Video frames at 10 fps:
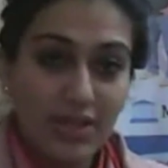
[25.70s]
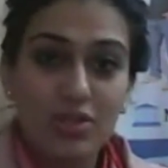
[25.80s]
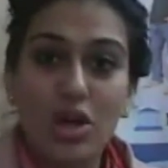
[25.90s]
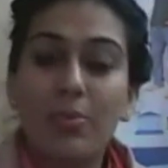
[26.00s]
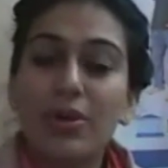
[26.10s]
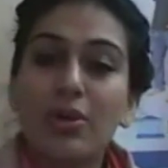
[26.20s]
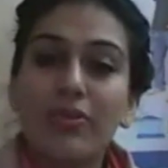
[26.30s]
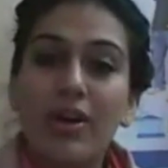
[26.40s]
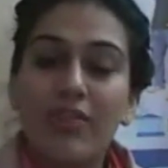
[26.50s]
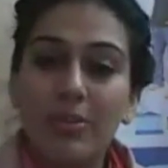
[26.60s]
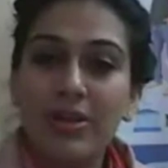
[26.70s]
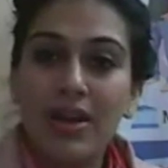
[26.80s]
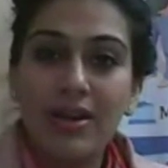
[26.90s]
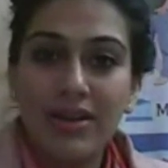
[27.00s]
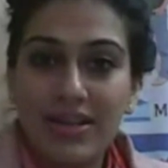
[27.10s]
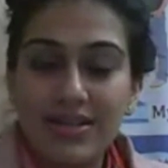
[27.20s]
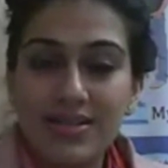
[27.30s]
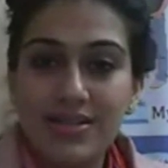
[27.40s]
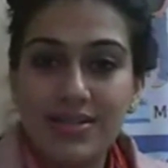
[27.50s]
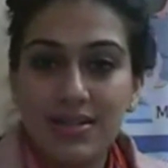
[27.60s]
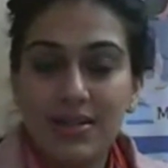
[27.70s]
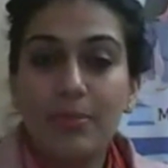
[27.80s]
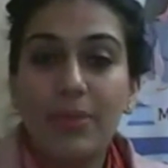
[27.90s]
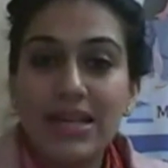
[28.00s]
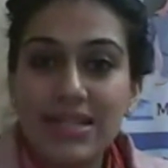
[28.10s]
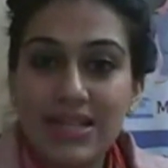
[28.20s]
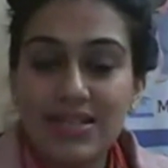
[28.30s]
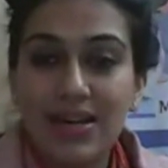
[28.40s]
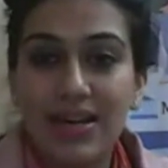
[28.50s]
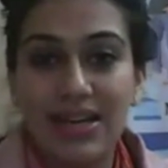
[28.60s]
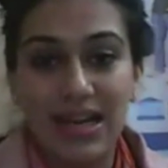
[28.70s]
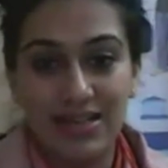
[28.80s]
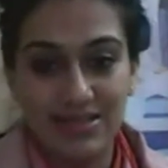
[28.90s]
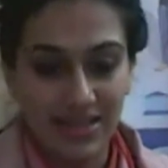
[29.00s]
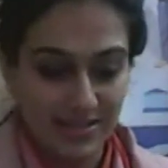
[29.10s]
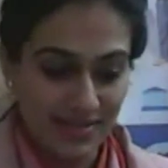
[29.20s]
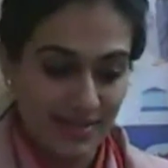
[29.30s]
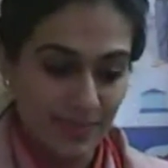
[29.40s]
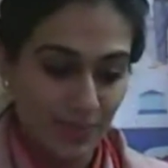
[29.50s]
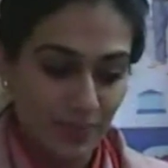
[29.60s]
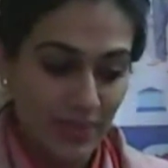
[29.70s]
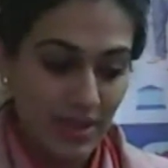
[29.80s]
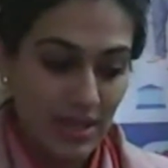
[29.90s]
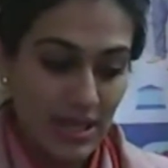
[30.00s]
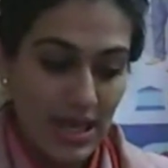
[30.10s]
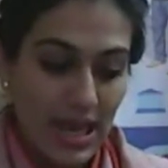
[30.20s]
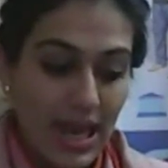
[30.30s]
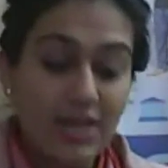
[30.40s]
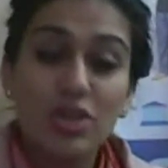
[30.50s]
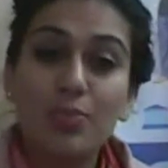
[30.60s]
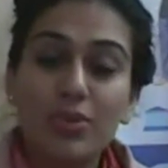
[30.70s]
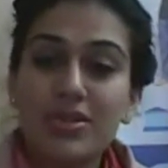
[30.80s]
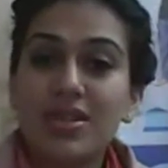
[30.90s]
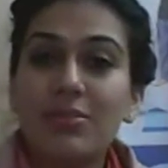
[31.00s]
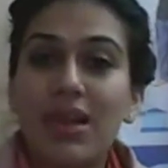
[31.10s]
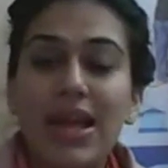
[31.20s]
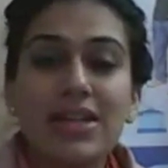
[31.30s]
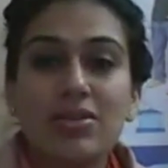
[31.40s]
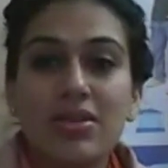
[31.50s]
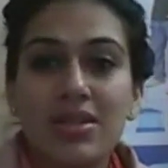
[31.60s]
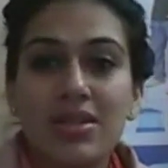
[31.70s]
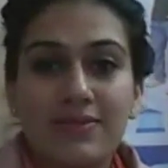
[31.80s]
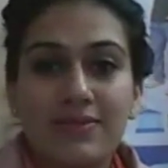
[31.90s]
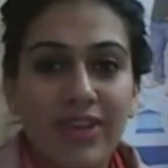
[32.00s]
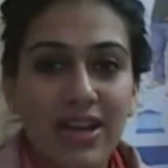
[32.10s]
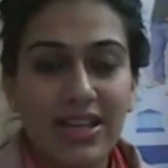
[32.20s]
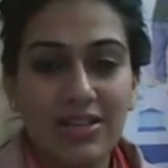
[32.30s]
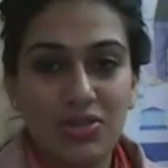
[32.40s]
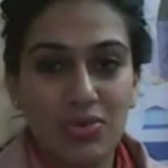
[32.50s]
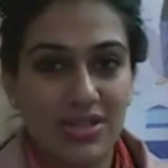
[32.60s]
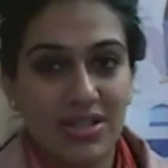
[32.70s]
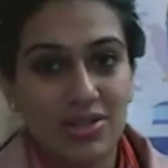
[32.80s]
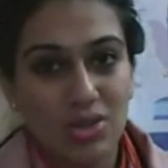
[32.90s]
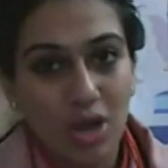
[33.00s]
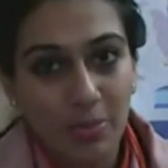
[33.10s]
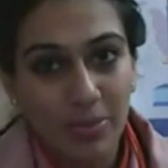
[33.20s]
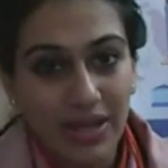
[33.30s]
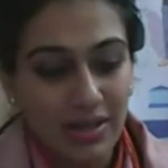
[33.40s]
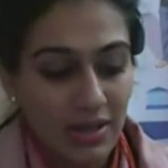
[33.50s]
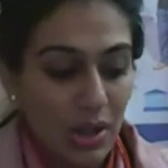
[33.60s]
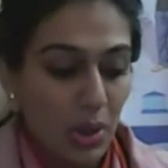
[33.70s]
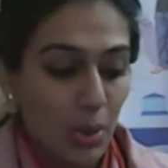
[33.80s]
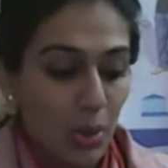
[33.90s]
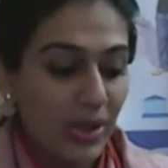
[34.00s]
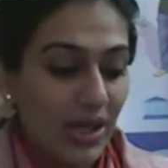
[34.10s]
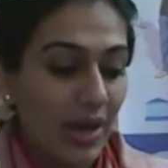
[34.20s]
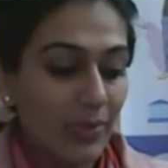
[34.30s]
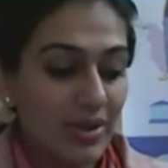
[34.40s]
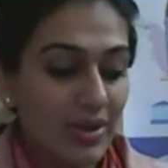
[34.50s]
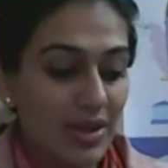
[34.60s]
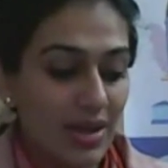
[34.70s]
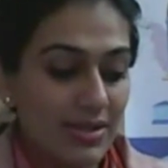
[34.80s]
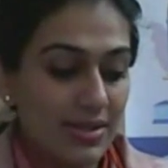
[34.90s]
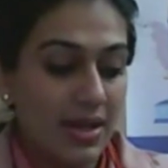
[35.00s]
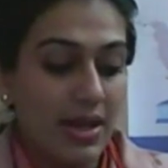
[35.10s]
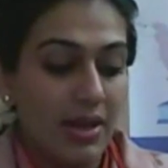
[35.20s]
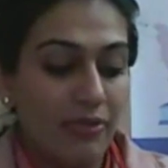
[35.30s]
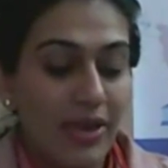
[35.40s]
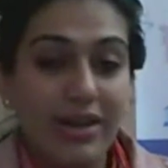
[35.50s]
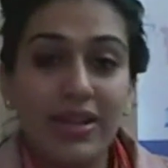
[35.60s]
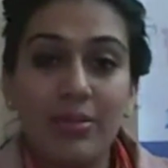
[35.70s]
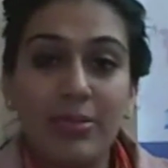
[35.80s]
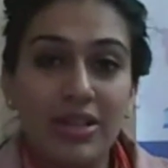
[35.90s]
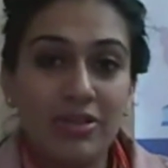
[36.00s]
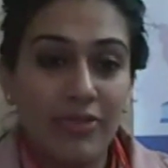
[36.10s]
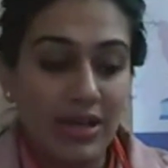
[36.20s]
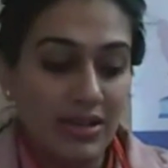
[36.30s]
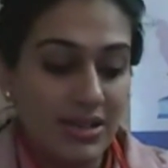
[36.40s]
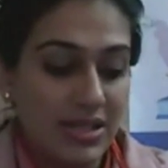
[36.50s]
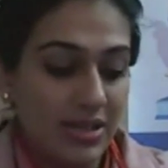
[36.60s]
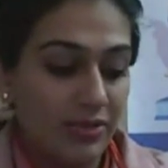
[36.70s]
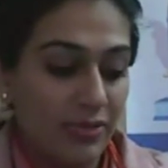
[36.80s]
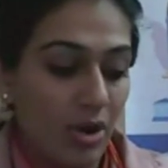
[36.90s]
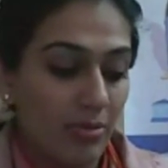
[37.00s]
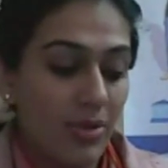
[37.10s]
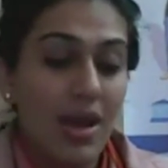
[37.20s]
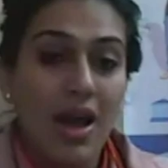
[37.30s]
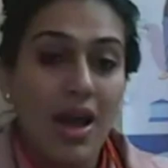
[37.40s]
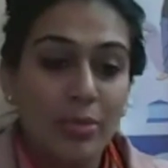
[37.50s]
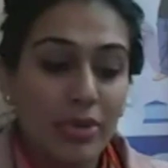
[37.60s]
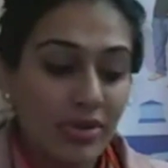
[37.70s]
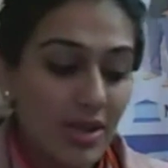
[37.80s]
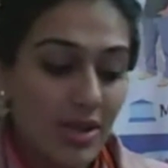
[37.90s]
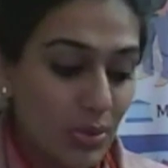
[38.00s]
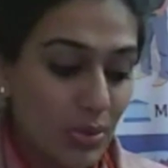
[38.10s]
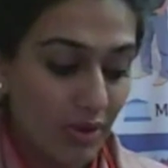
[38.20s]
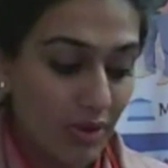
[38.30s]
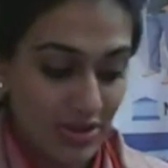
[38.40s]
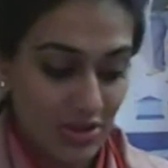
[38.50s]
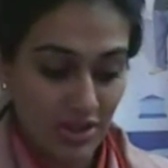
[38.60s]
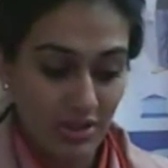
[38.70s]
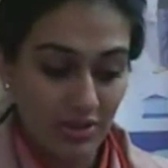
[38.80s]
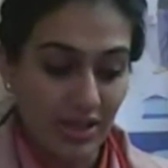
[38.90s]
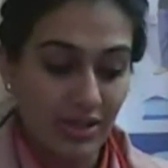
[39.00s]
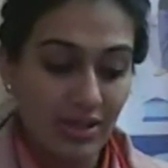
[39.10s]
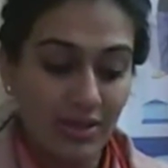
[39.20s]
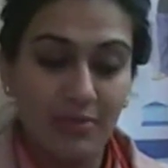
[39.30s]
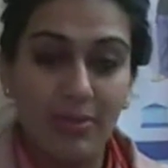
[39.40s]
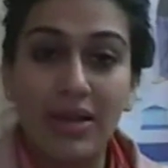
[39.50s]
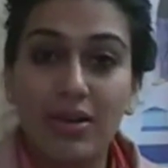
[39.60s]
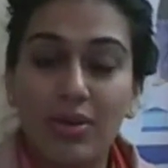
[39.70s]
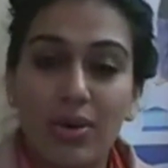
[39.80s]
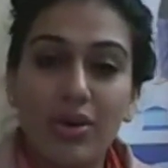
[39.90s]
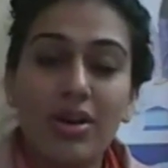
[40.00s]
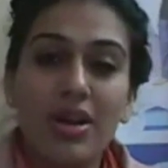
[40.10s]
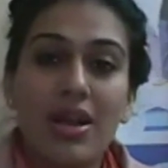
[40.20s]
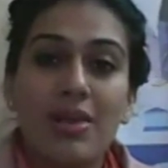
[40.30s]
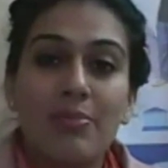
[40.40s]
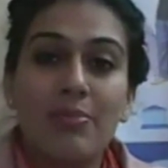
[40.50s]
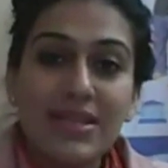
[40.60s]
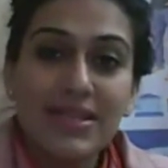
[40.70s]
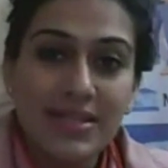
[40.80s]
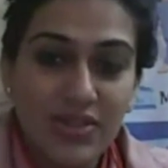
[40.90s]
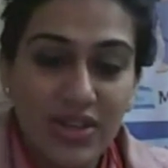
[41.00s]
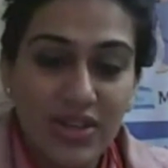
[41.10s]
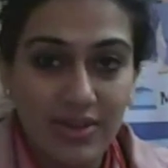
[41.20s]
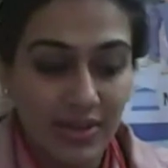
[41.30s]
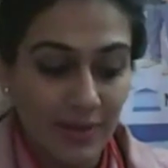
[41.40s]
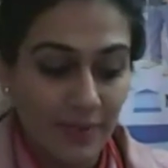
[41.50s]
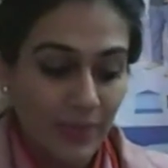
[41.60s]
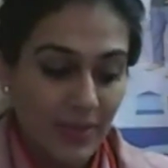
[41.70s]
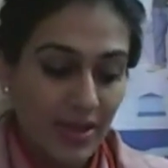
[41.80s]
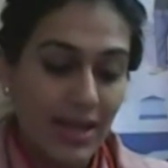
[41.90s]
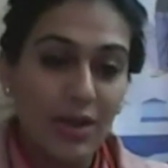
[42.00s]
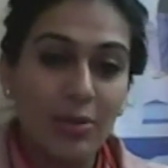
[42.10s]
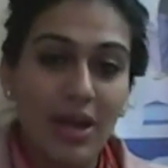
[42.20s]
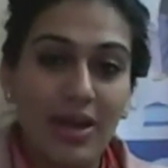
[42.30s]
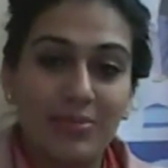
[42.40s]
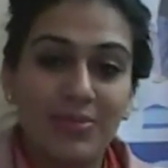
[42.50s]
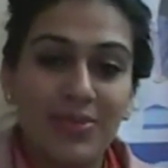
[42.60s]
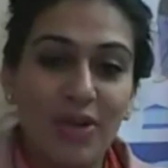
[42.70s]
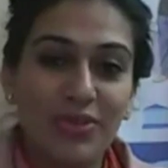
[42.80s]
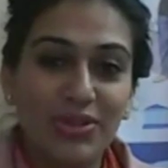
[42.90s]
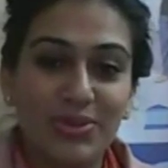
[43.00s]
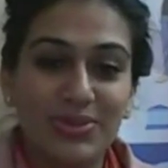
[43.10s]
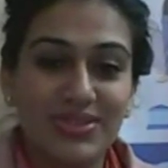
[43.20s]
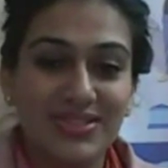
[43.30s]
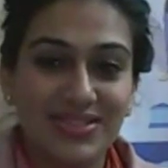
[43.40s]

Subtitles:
Today, the topic of our webinar is Big Data Analytics. And to put some light on this very interesting topic, we have with us very eminent faculty from Amrita School of Engineering, Bangalore, Miss Srividya. Hello, ma'am. How are you?